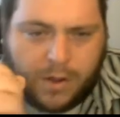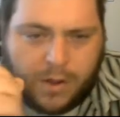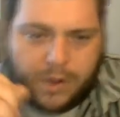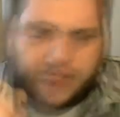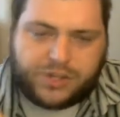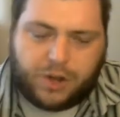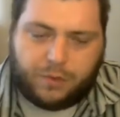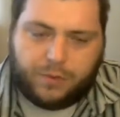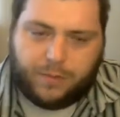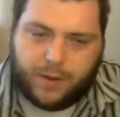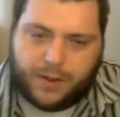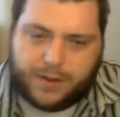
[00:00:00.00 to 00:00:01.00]

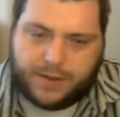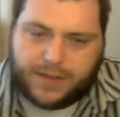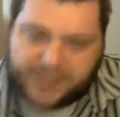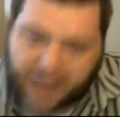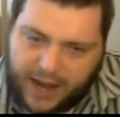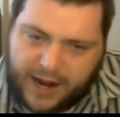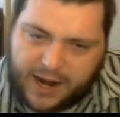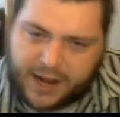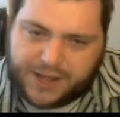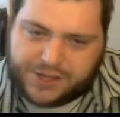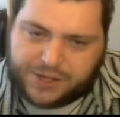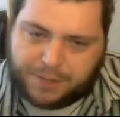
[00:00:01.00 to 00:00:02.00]
So the tenant
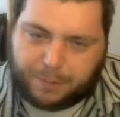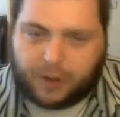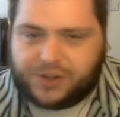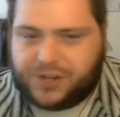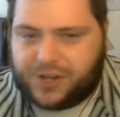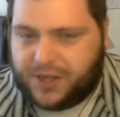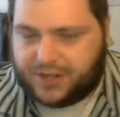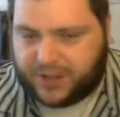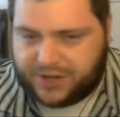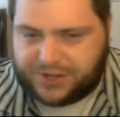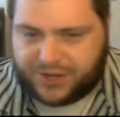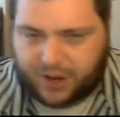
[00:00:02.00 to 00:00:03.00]
is the person that's
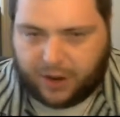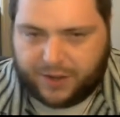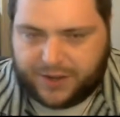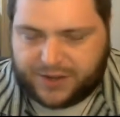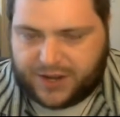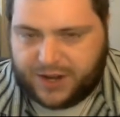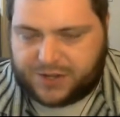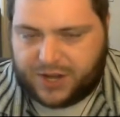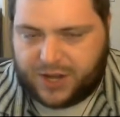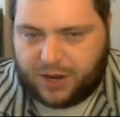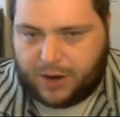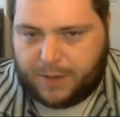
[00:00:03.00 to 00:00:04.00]
listed on the
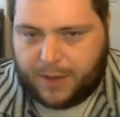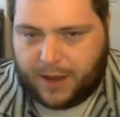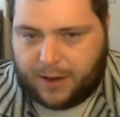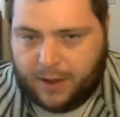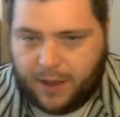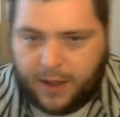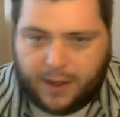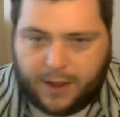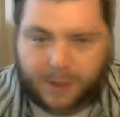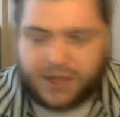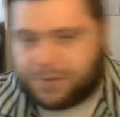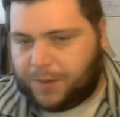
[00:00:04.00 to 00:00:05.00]
tenancy agreement.
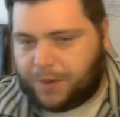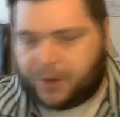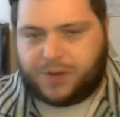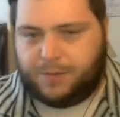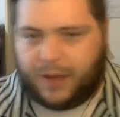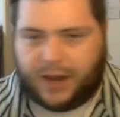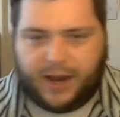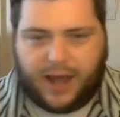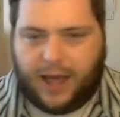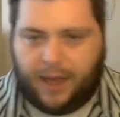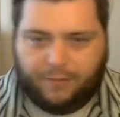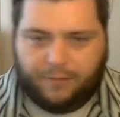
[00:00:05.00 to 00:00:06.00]
This person might
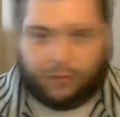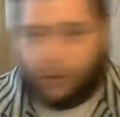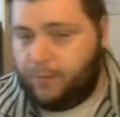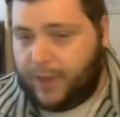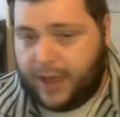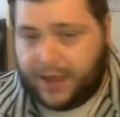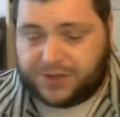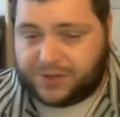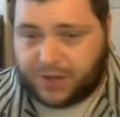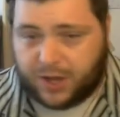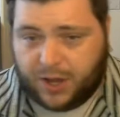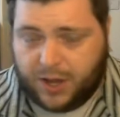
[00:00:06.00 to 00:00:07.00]
have
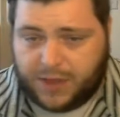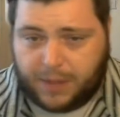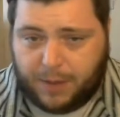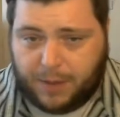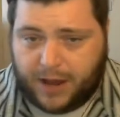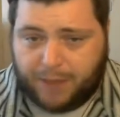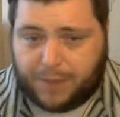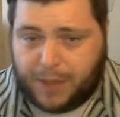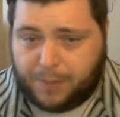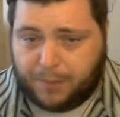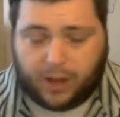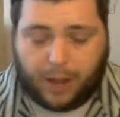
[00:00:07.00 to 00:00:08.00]
roommates. They might have
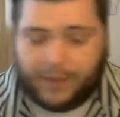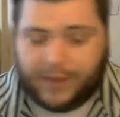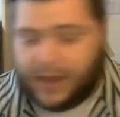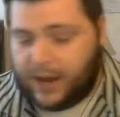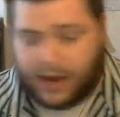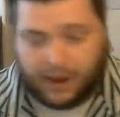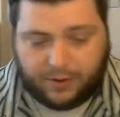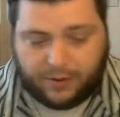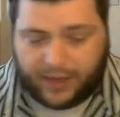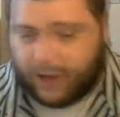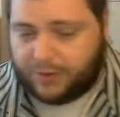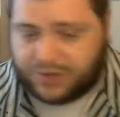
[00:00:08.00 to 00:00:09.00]
people coming in and out of the
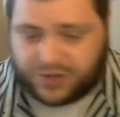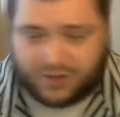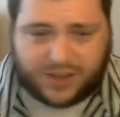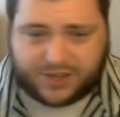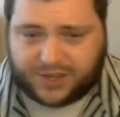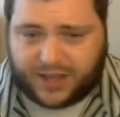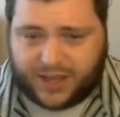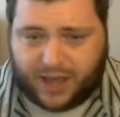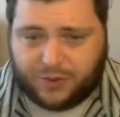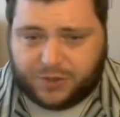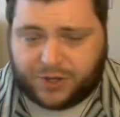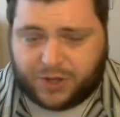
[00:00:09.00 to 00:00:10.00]
house to visit the
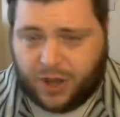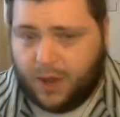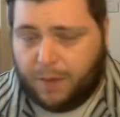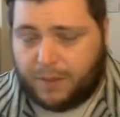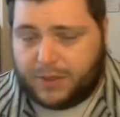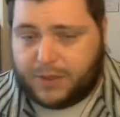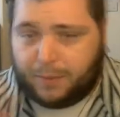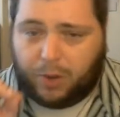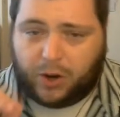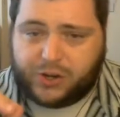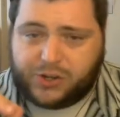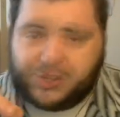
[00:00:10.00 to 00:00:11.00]
house. But the
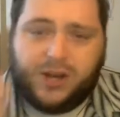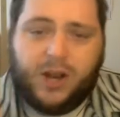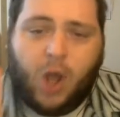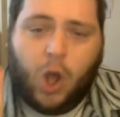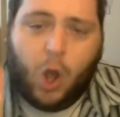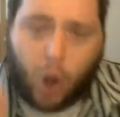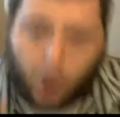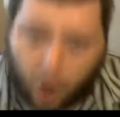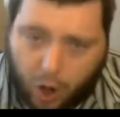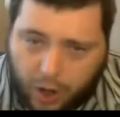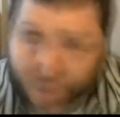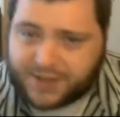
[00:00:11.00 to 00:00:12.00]
person
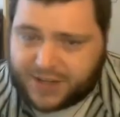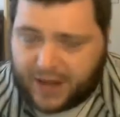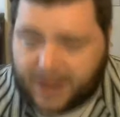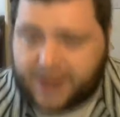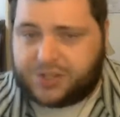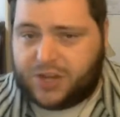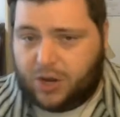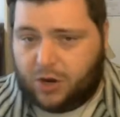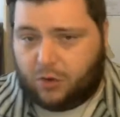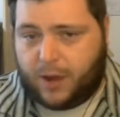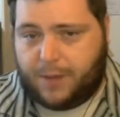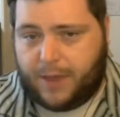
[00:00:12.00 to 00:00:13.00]
on the tenancy
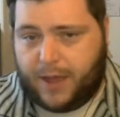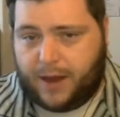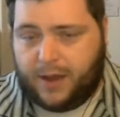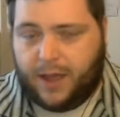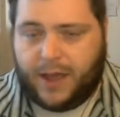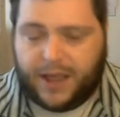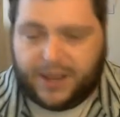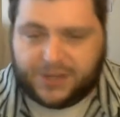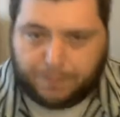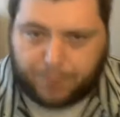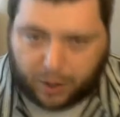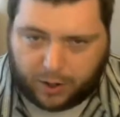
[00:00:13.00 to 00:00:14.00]
agreement is
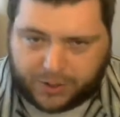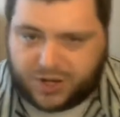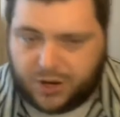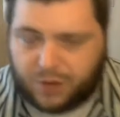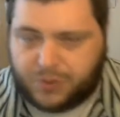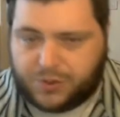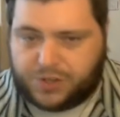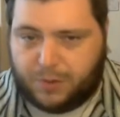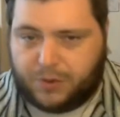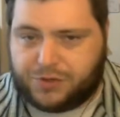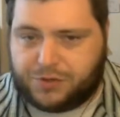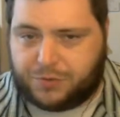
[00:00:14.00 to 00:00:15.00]
the person who's the
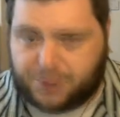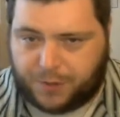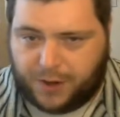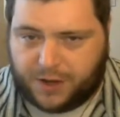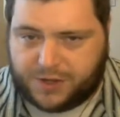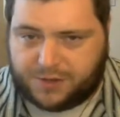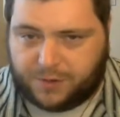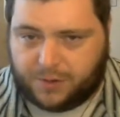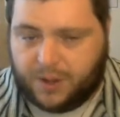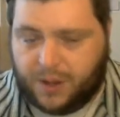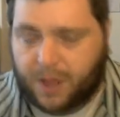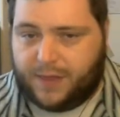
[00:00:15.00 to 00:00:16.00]
most responsible.
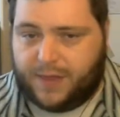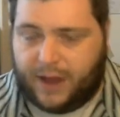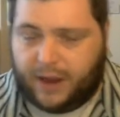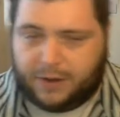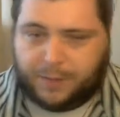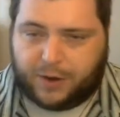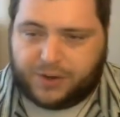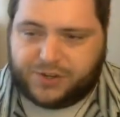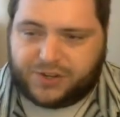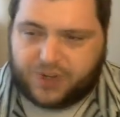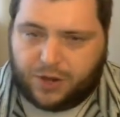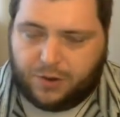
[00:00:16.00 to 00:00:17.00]
They're the
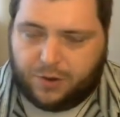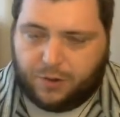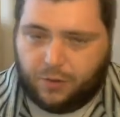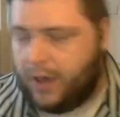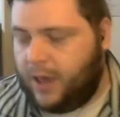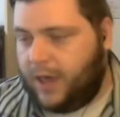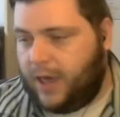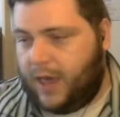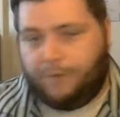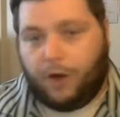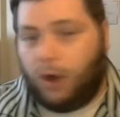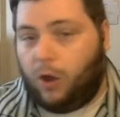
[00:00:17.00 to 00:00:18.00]
person who
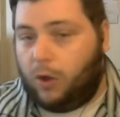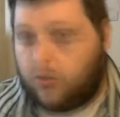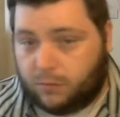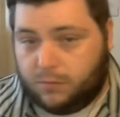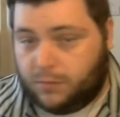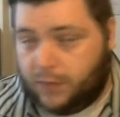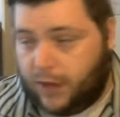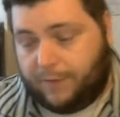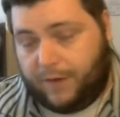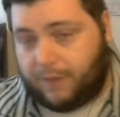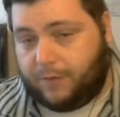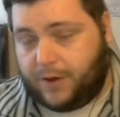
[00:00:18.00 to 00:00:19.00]

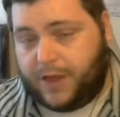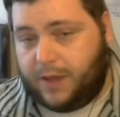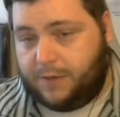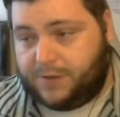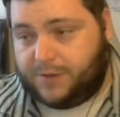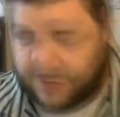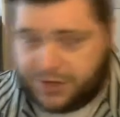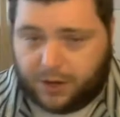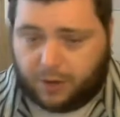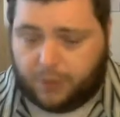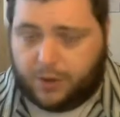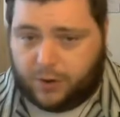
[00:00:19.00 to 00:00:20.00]
if everything doesn't
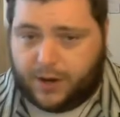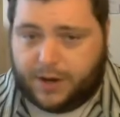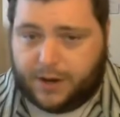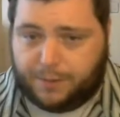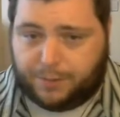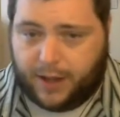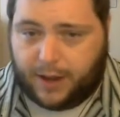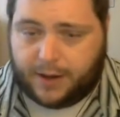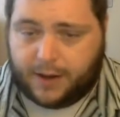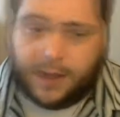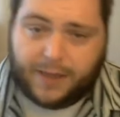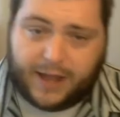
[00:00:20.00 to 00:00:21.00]
go according to plan,
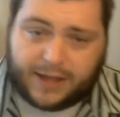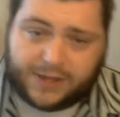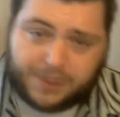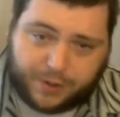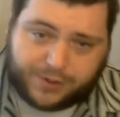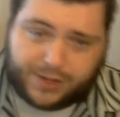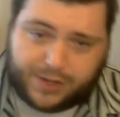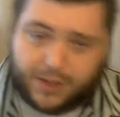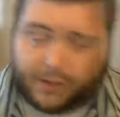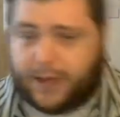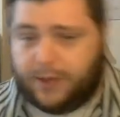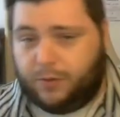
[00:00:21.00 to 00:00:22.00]
that's the person the
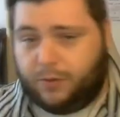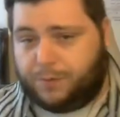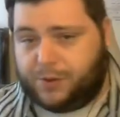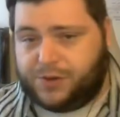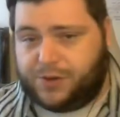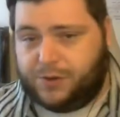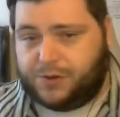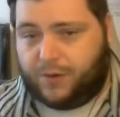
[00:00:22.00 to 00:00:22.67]
landlord pursues for